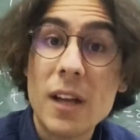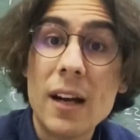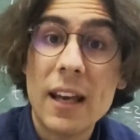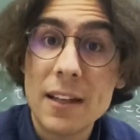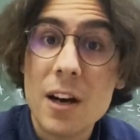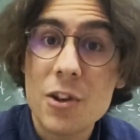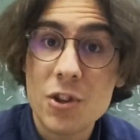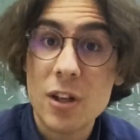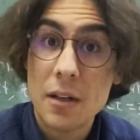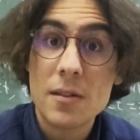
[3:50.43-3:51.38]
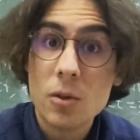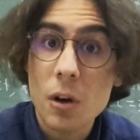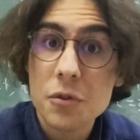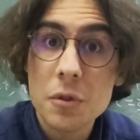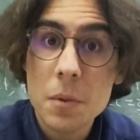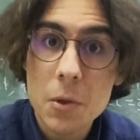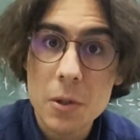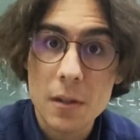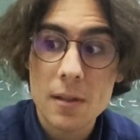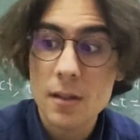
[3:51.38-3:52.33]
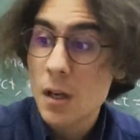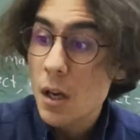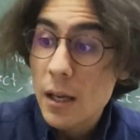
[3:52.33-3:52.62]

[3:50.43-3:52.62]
dark energy and its contributions,